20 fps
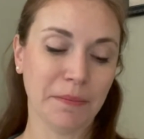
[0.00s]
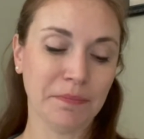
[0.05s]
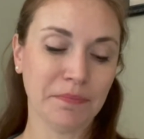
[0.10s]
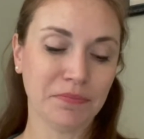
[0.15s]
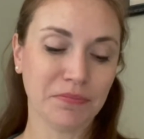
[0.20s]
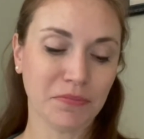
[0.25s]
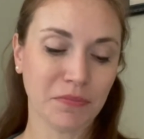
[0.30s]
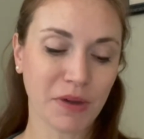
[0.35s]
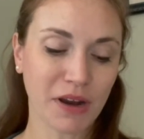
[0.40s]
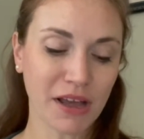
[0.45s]

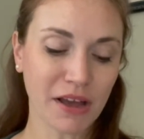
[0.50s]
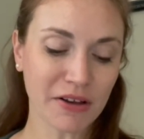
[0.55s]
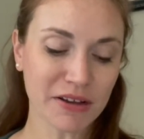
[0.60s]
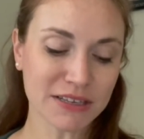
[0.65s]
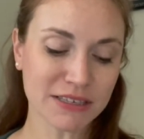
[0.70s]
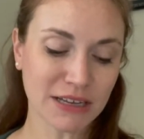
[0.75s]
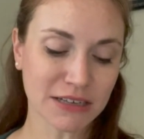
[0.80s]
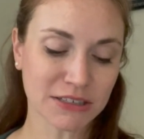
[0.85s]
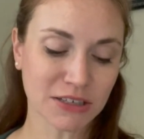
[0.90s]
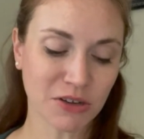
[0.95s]
But I
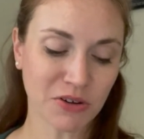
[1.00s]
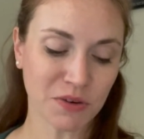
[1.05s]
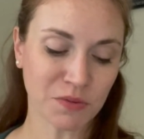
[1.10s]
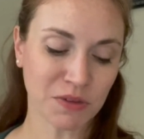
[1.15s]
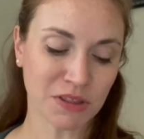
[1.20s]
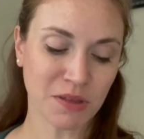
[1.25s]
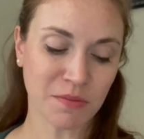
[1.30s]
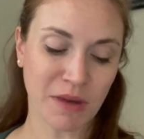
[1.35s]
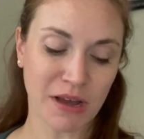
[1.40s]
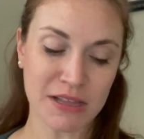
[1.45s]
always like to go in
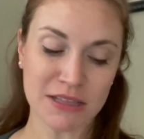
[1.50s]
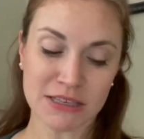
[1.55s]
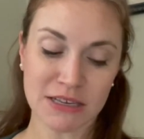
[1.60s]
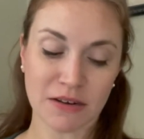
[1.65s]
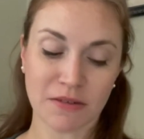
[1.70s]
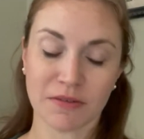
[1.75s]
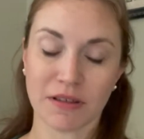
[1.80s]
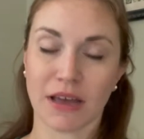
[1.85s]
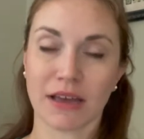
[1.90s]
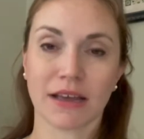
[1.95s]
with the mindset
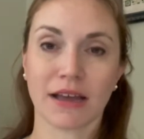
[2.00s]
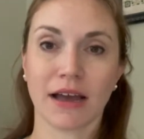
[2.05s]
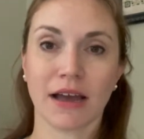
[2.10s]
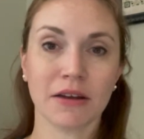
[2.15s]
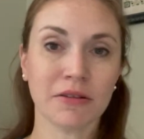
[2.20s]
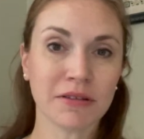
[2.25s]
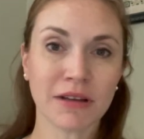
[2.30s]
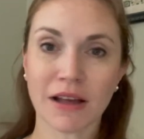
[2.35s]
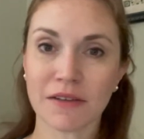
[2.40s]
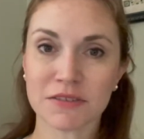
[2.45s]
of like, I
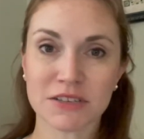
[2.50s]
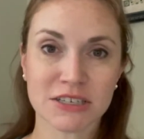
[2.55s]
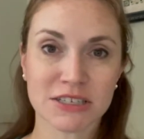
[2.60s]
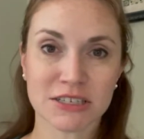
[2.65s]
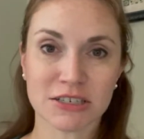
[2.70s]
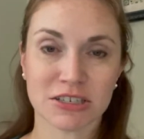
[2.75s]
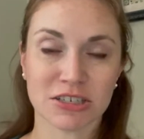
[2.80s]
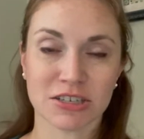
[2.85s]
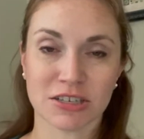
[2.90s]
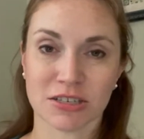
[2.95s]
don't have to
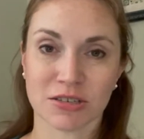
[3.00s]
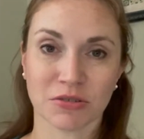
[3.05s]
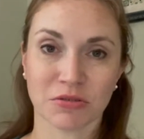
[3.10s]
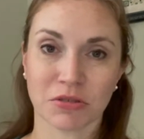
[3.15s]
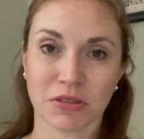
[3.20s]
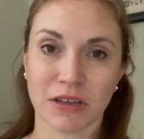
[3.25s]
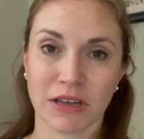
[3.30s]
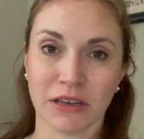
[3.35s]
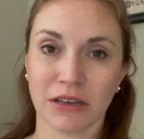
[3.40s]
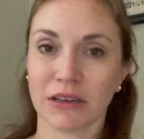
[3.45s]
stitch this whole
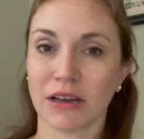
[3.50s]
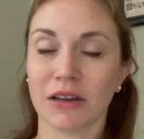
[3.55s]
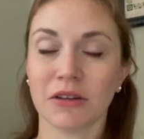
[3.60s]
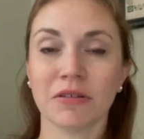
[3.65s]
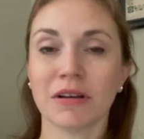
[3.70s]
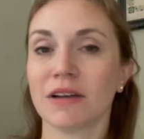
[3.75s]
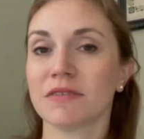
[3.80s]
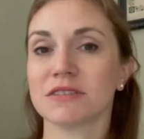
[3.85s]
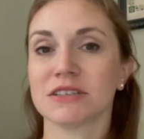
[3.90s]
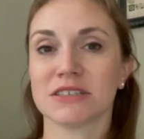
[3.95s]
thing. I
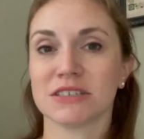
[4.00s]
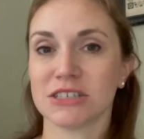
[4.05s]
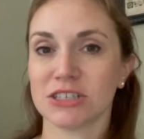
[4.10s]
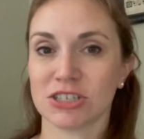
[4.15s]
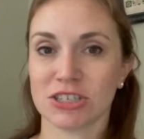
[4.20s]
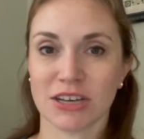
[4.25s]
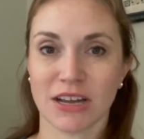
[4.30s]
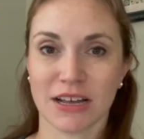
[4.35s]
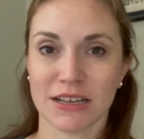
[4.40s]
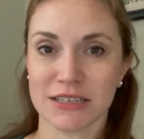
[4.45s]
don't have to
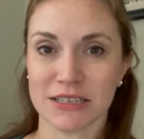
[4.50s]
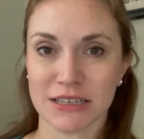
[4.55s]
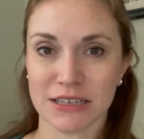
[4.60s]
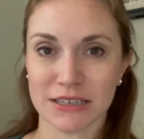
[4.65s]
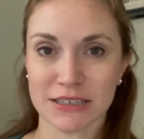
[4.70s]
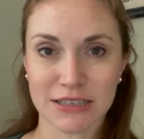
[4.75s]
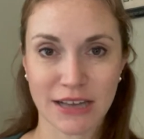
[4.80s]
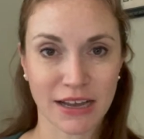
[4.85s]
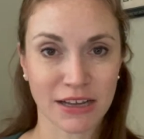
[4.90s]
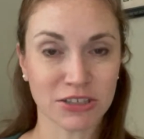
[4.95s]
stitch it as
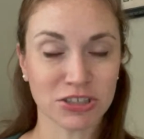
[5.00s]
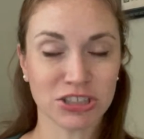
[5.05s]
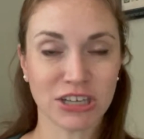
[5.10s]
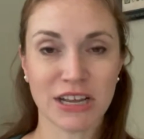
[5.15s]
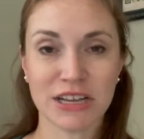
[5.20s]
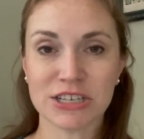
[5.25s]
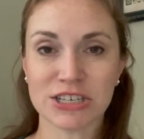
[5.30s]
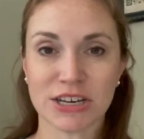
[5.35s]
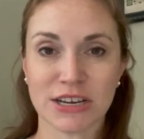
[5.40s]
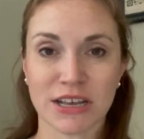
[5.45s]
is. I can
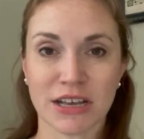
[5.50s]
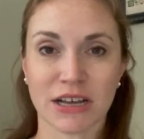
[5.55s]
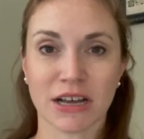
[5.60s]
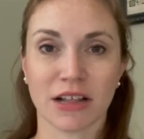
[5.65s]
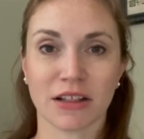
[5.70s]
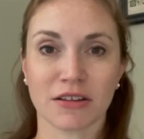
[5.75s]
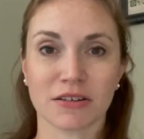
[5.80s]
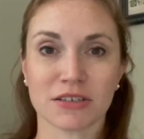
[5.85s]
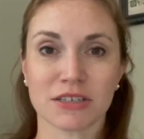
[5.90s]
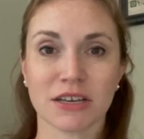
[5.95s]
change any
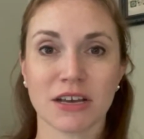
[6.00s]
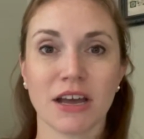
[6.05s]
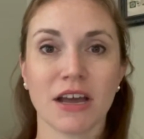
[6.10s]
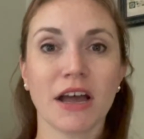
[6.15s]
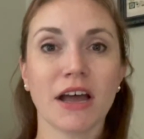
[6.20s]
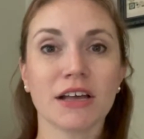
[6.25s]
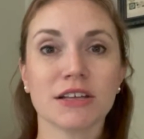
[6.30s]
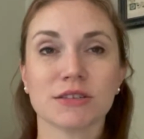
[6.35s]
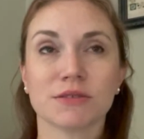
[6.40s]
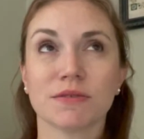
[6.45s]
colors.
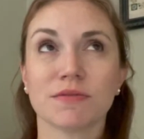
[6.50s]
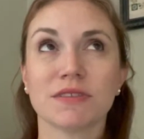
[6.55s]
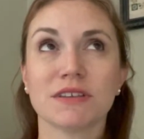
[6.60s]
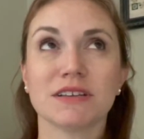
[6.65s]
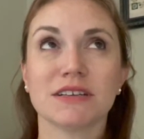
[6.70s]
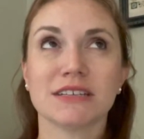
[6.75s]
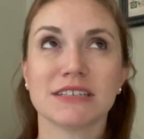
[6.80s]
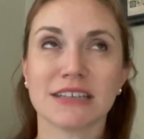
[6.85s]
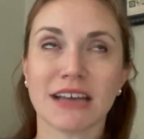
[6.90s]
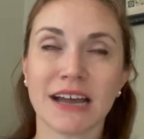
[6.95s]
So if the
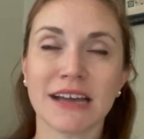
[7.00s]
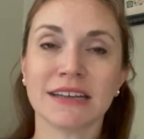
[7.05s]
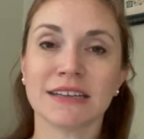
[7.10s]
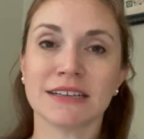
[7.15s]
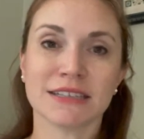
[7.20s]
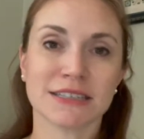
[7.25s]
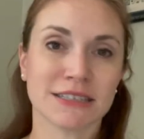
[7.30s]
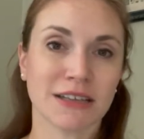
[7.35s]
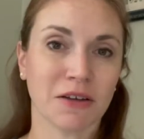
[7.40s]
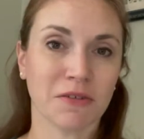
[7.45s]
design
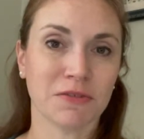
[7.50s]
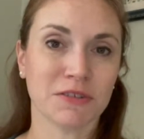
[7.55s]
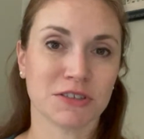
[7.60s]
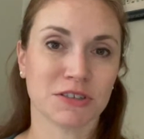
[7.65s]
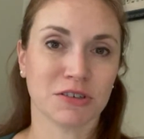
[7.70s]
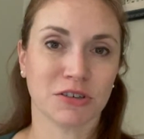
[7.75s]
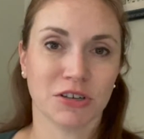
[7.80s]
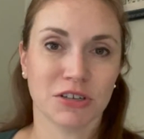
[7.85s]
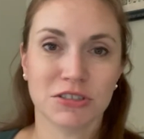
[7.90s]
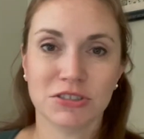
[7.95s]
itself is
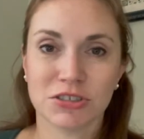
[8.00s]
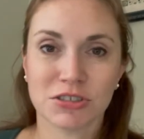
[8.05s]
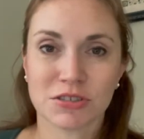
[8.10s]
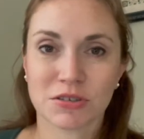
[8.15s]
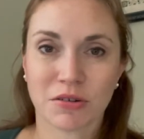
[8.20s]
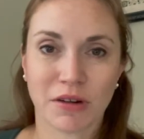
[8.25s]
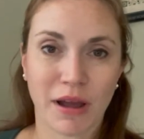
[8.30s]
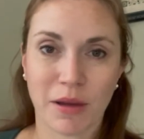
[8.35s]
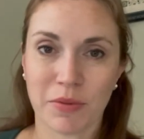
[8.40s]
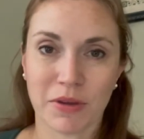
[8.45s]
good, just
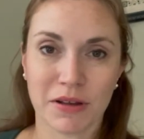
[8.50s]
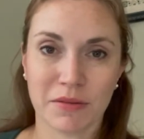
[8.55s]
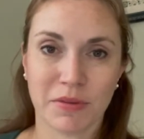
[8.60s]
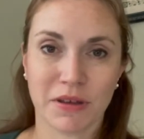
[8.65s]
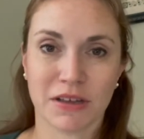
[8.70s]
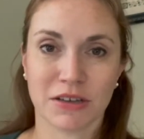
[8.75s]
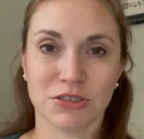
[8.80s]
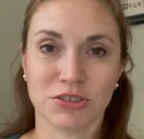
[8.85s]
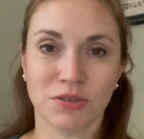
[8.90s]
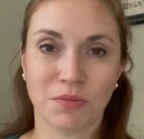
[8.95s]
grab it
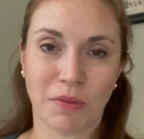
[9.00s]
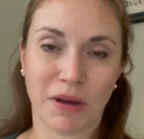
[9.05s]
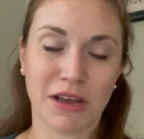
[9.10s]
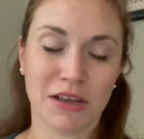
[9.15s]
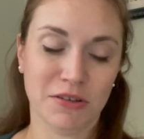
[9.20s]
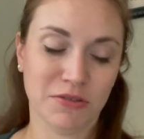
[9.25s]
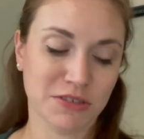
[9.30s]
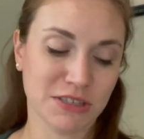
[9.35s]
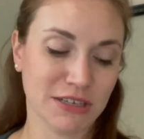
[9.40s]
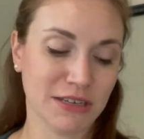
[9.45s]
because you might
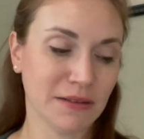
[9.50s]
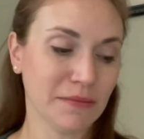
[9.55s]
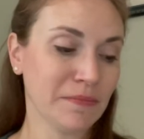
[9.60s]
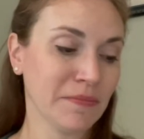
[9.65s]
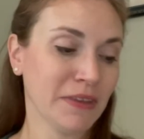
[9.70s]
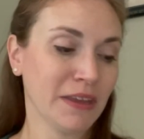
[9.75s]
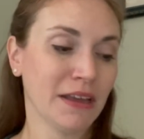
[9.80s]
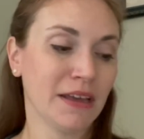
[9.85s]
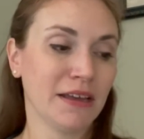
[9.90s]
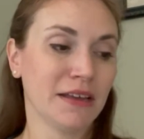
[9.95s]
use it.
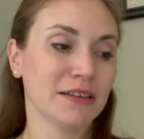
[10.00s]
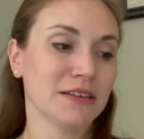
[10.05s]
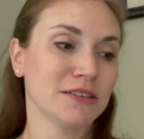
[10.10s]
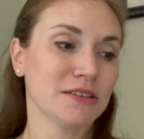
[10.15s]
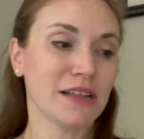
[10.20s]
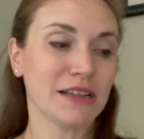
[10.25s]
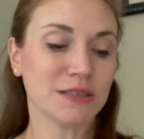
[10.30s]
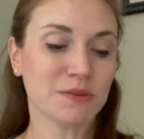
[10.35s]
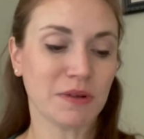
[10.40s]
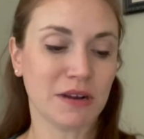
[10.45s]
So
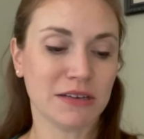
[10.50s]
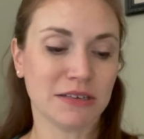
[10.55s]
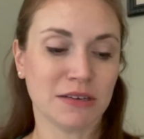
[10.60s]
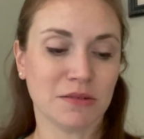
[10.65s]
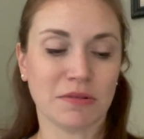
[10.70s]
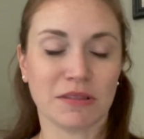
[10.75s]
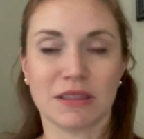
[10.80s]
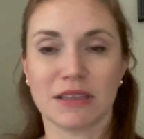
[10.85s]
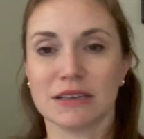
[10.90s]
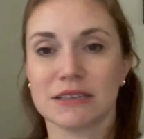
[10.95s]
that's what I did
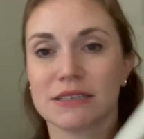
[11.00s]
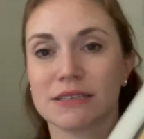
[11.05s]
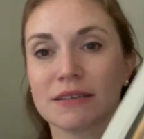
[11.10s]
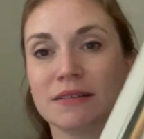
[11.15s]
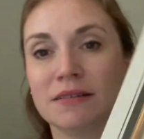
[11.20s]
with this.